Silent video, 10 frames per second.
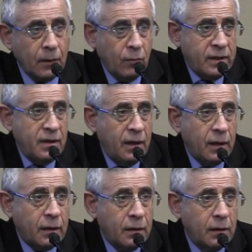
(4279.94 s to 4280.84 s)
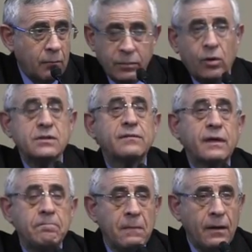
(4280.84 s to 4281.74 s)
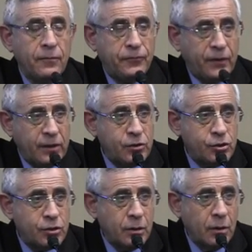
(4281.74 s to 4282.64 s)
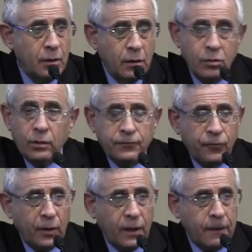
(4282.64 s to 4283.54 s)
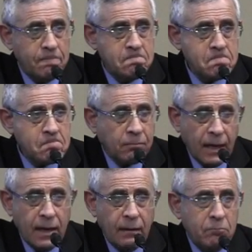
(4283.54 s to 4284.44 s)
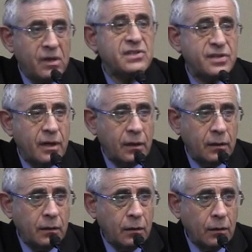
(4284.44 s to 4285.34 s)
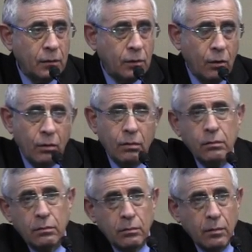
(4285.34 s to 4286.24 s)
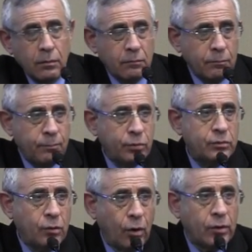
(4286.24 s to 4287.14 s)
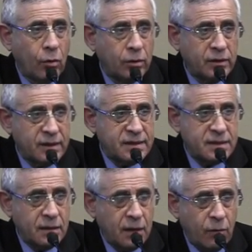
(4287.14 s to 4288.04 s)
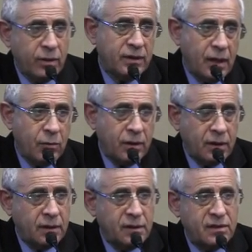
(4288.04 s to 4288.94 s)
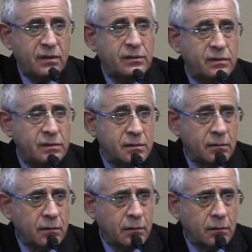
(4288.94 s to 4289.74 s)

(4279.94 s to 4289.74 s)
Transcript: Why the heck? Because of the French looked for a mercenary to put law and order in Syria when they were there in the 30s?